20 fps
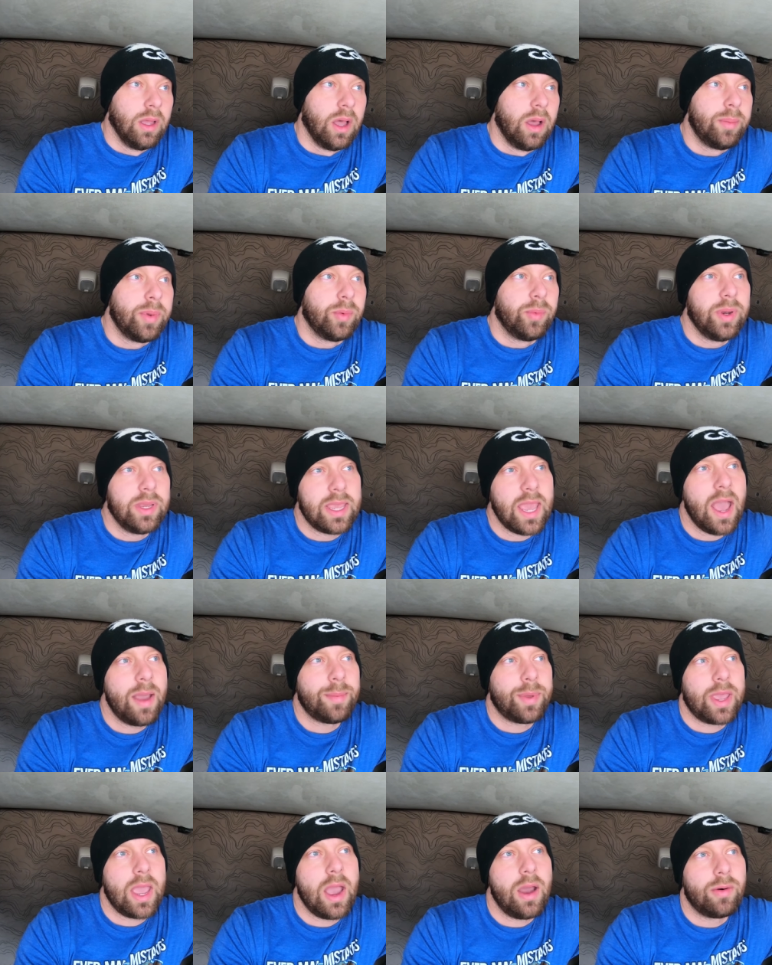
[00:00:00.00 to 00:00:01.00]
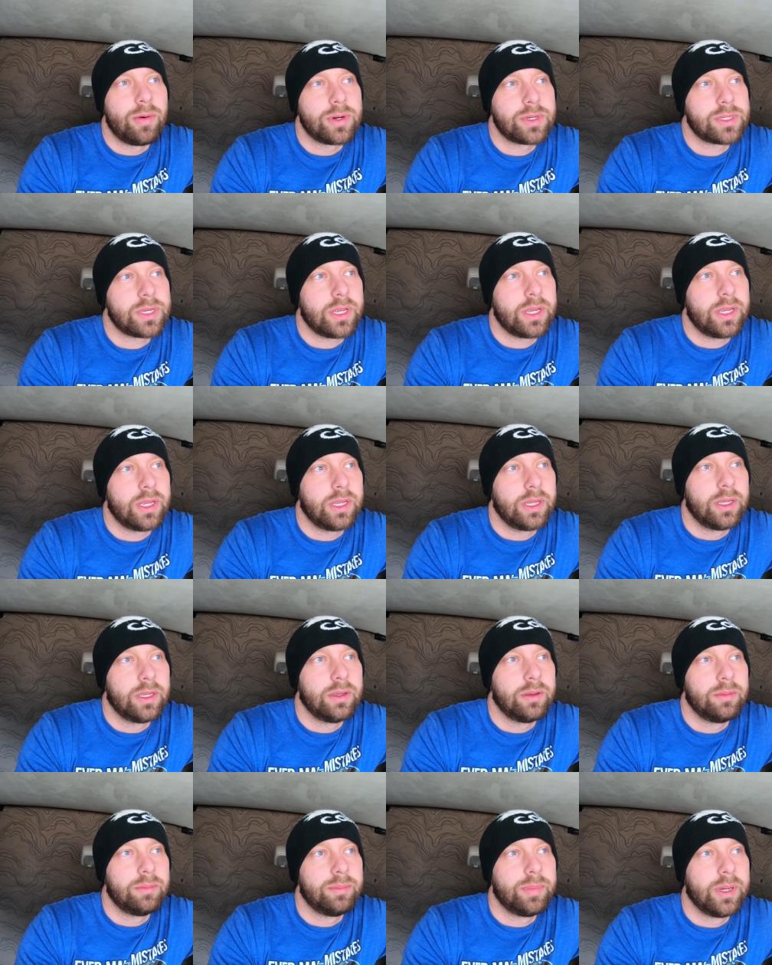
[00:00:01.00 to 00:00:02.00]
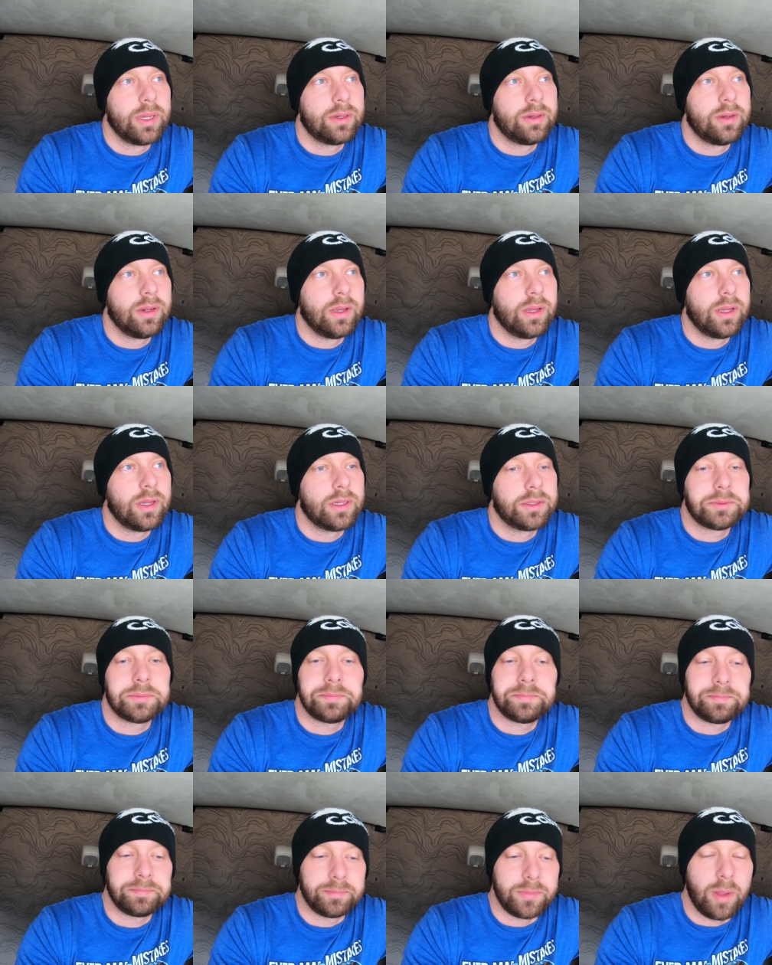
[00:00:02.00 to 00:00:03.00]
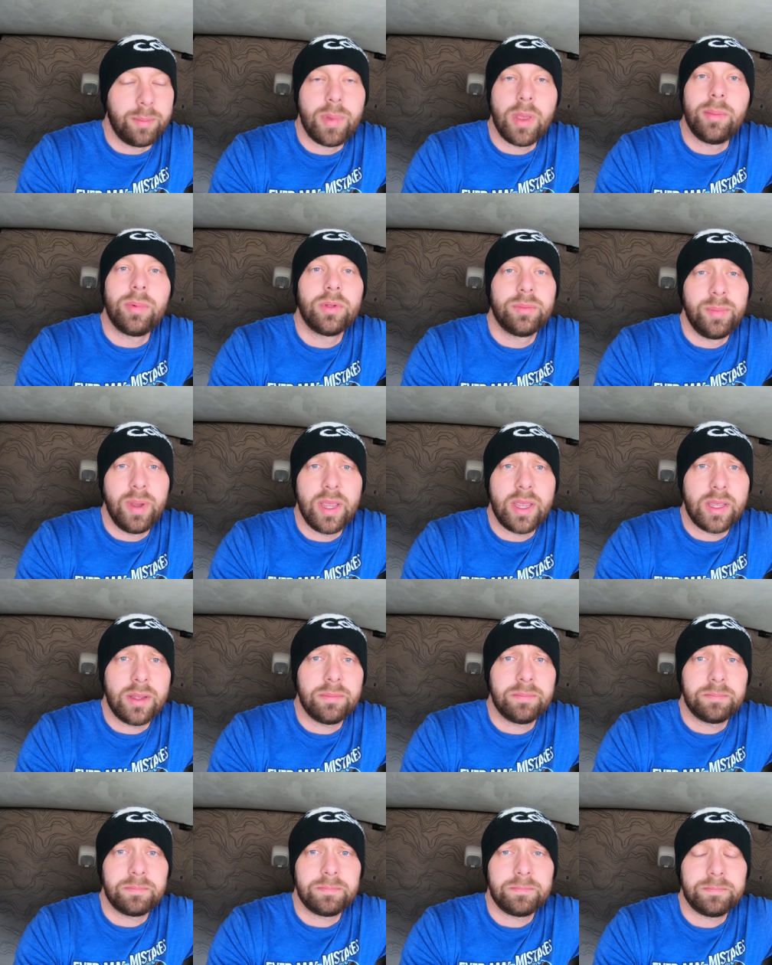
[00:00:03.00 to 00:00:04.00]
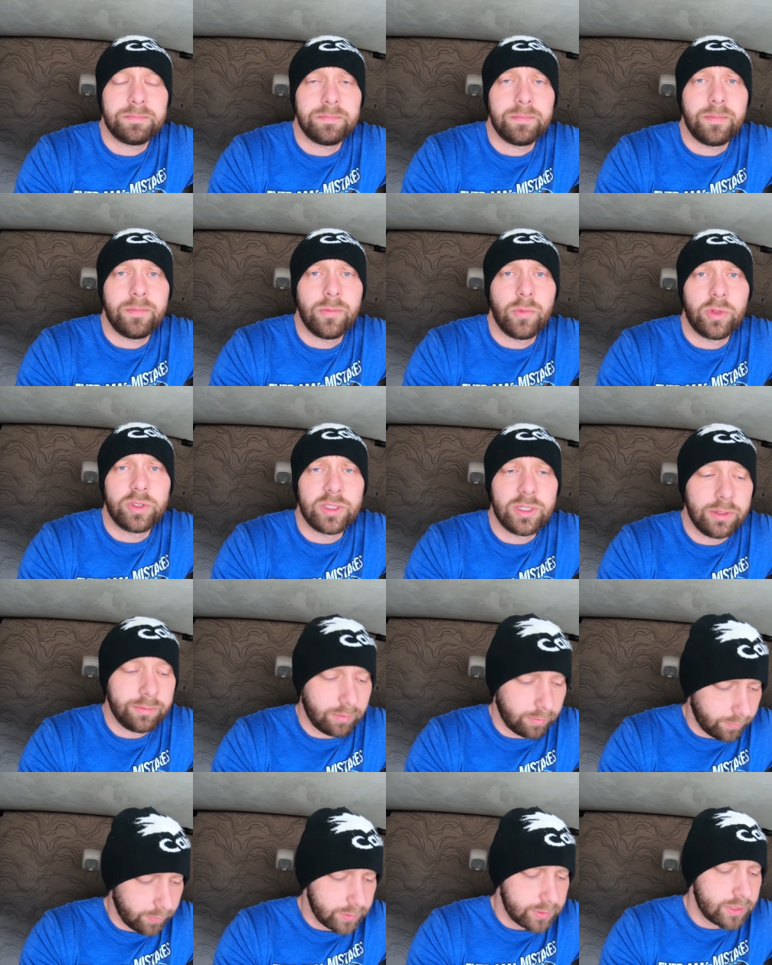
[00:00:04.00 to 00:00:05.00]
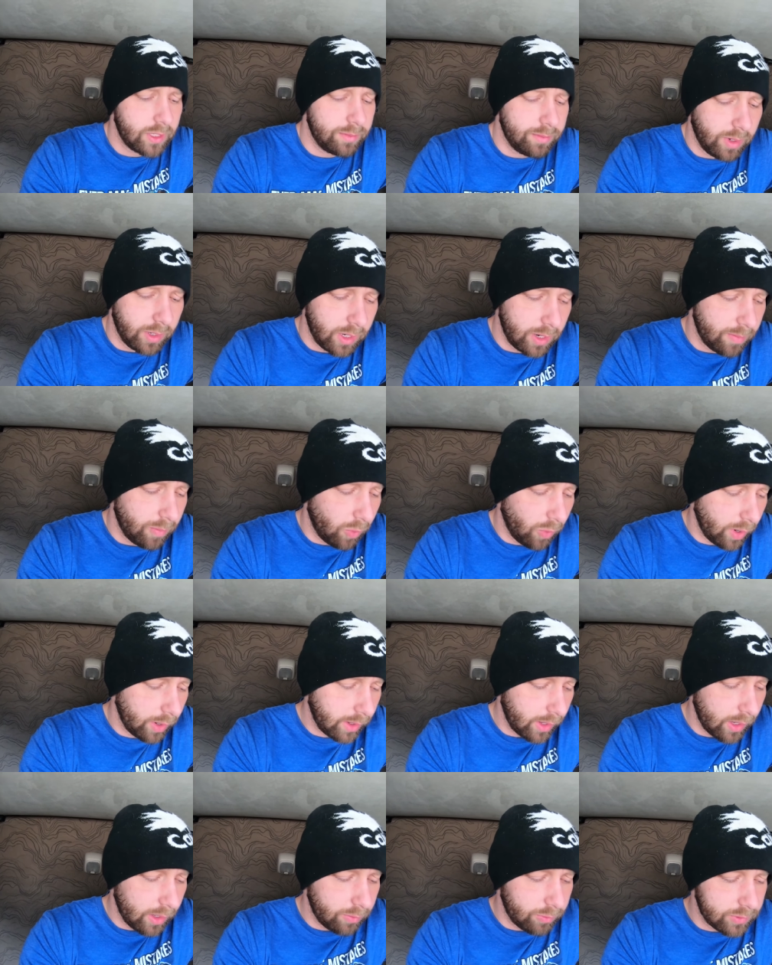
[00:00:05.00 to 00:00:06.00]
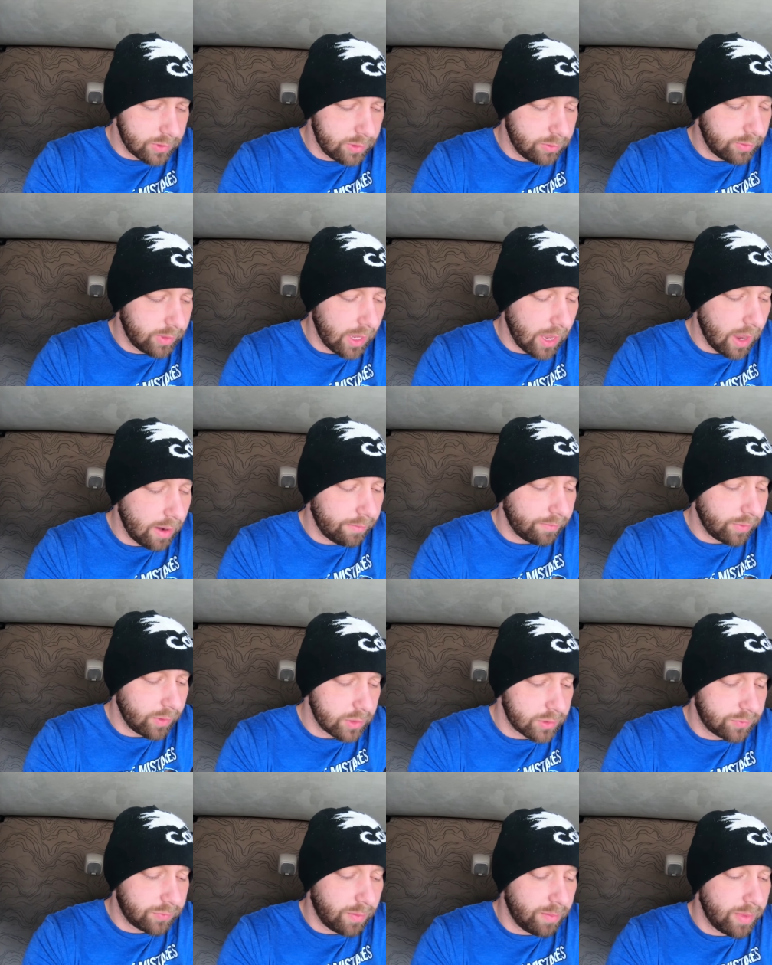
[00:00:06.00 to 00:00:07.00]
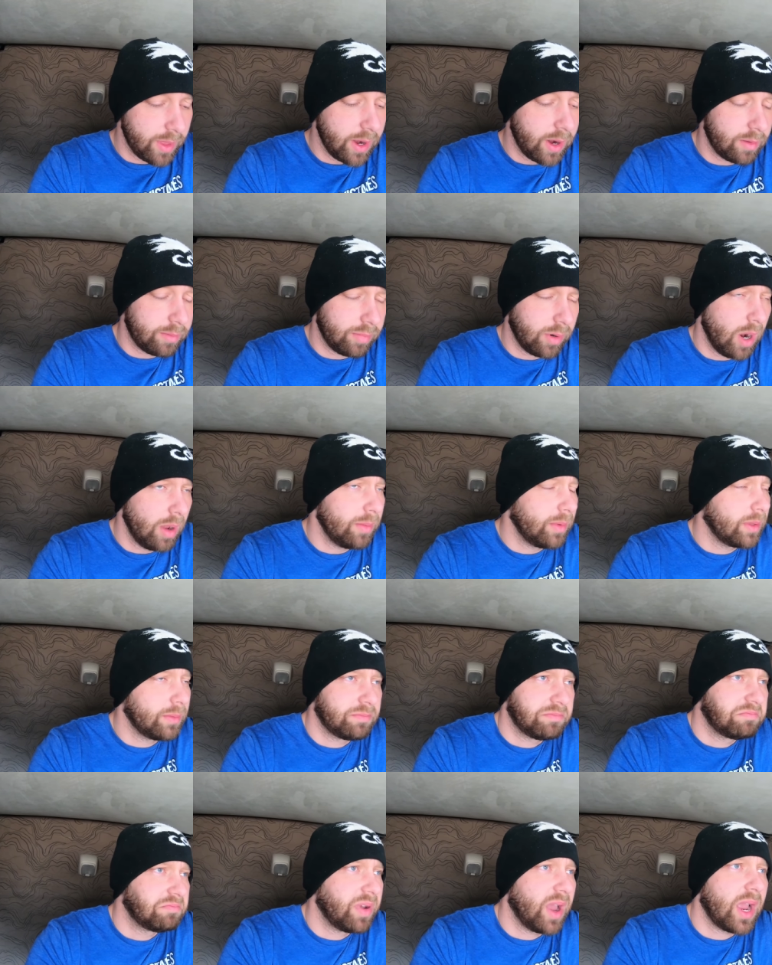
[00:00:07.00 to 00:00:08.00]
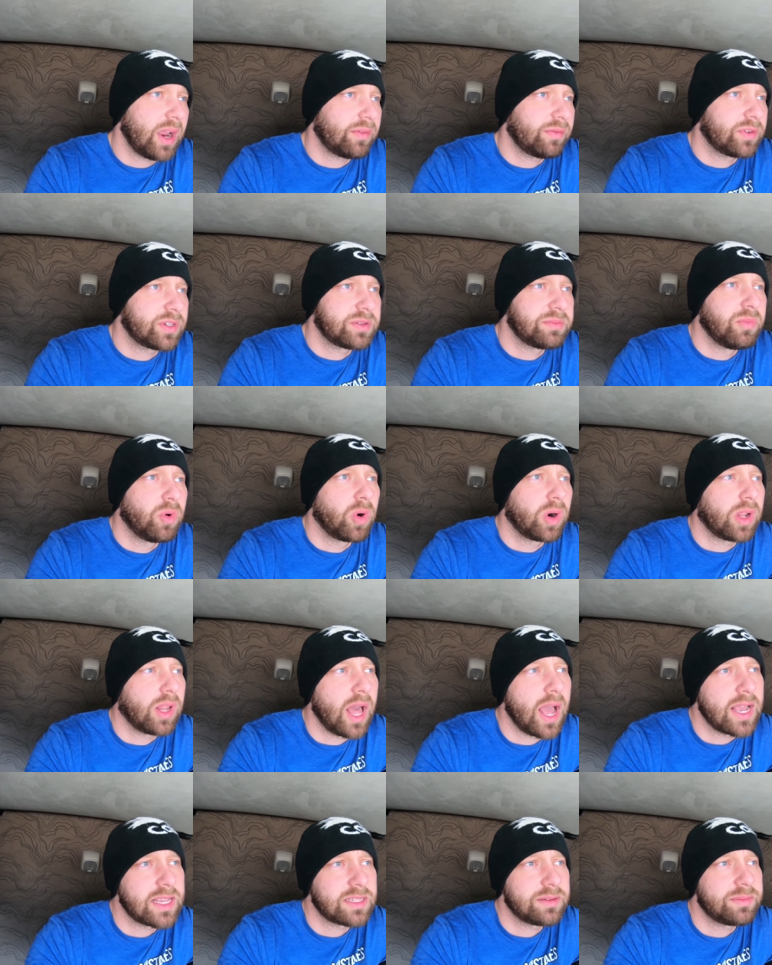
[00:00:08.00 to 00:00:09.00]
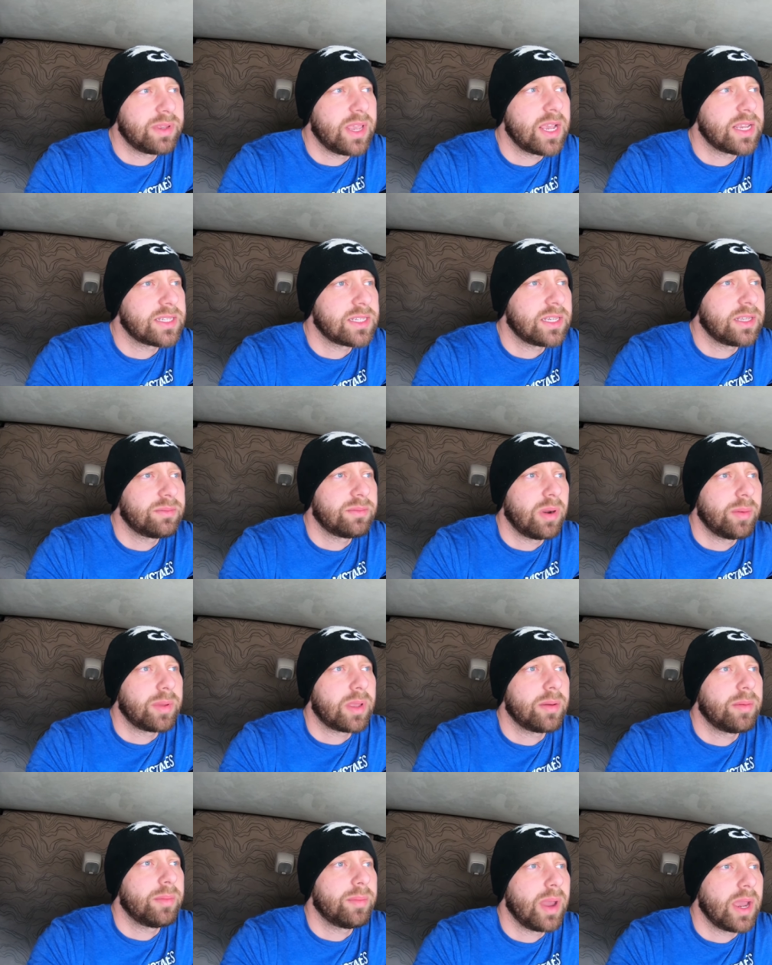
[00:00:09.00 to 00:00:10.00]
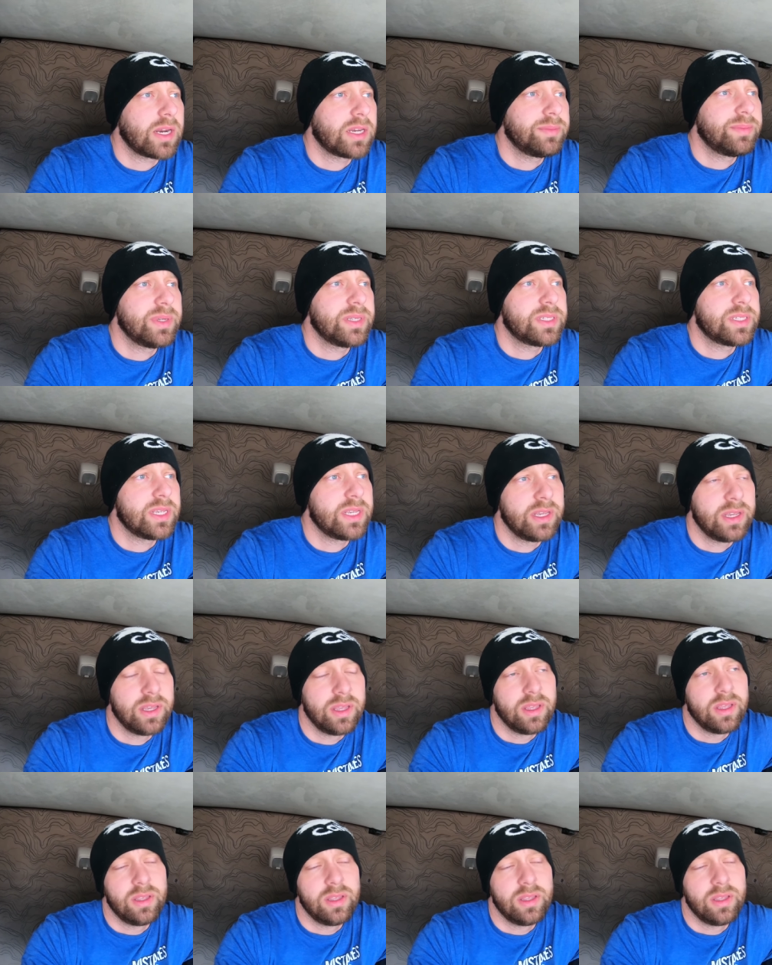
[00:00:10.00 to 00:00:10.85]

I'll be recapping hours, but uh, I'll be able to make it. We'll deliver first thing Monday morning, and we'll see what they have for us from there. Probably back for some more glass, I'm guessing, and probably coming back to B C.